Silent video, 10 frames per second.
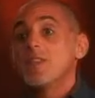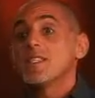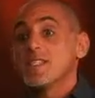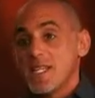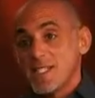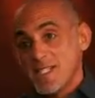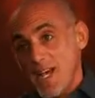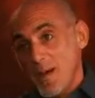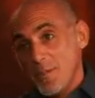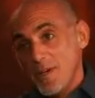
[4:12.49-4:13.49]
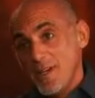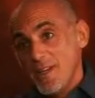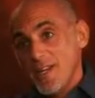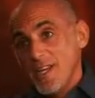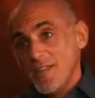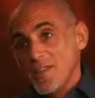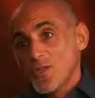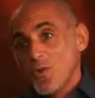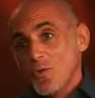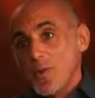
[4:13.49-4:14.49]
The sixth step in the
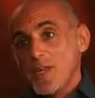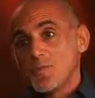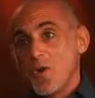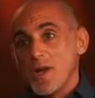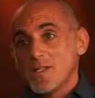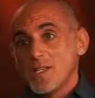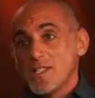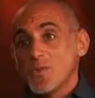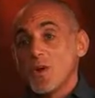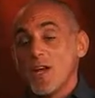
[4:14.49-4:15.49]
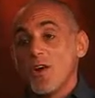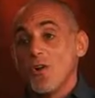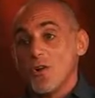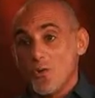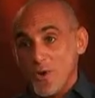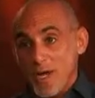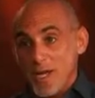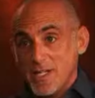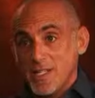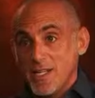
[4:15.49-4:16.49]
SoulSpace process is what I call
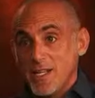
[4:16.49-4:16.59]
create.